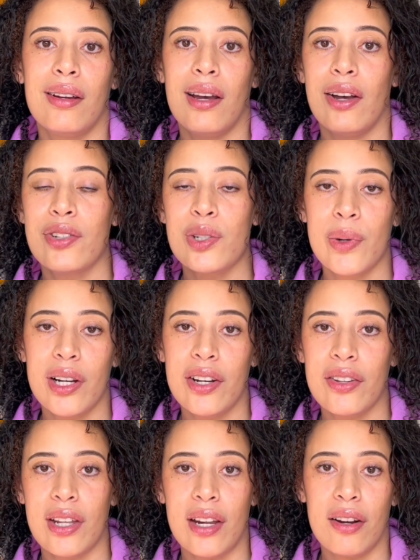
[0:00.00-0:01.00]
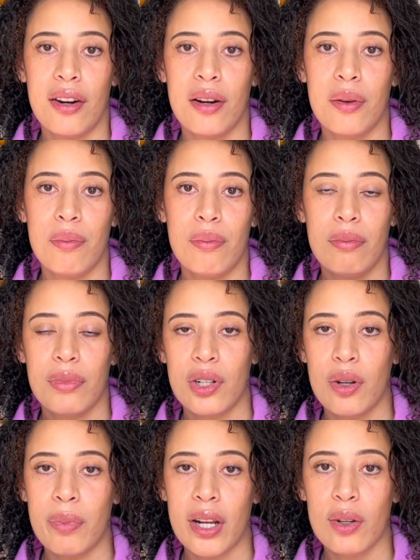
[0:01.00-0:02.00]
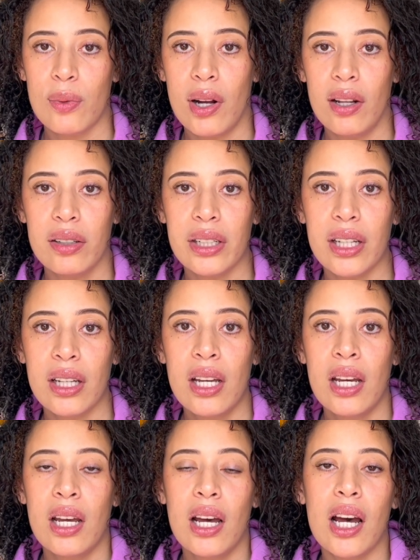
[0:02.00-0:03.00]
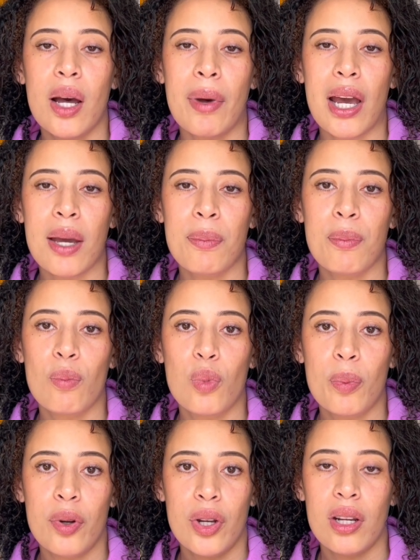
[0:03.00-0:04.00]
elsewhere that are better quality. I will put